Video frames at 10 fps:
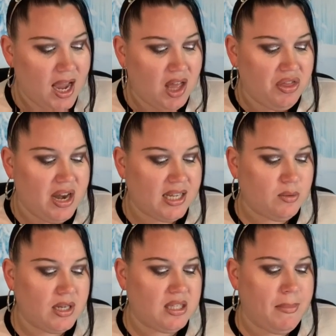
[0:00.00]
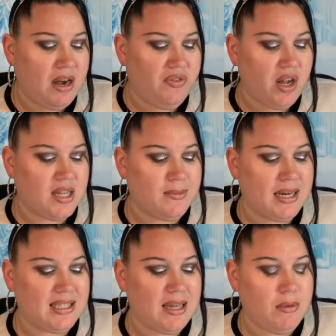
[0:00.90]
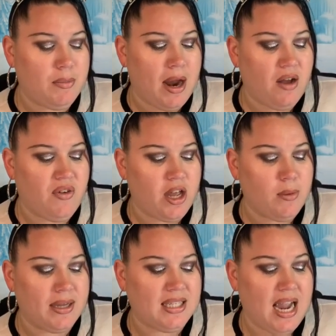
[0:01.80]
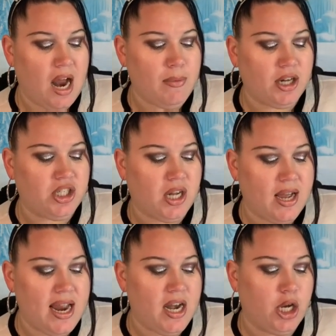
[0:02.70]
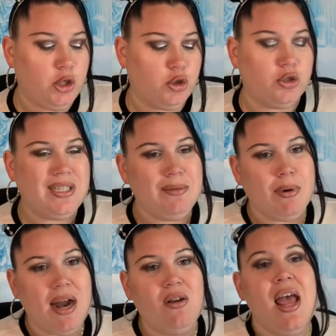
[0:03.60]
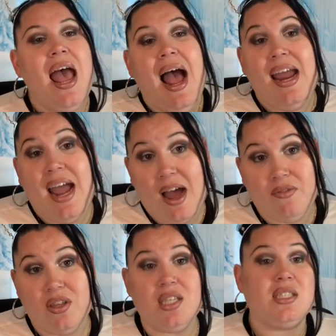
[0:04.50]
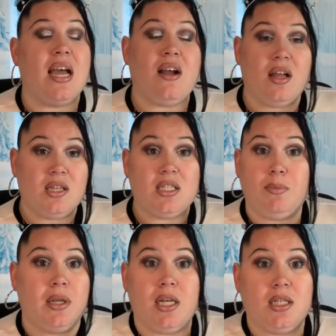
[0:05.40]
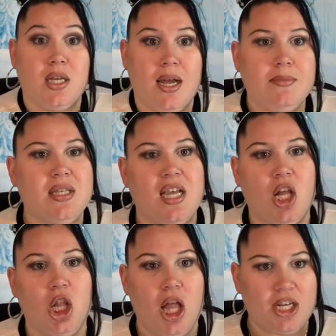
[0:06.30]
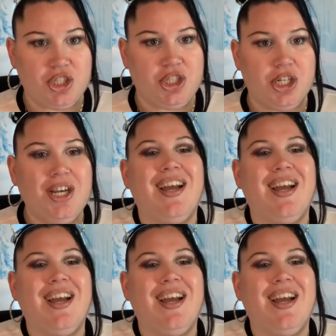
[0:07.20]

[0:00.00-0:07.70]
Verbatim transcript: The next one is the Benefit Cosmetics Gimme Brow Volumizing Eyebrow Gel in Neutral Deep Brown. I have this. I got this plenty of times, like last year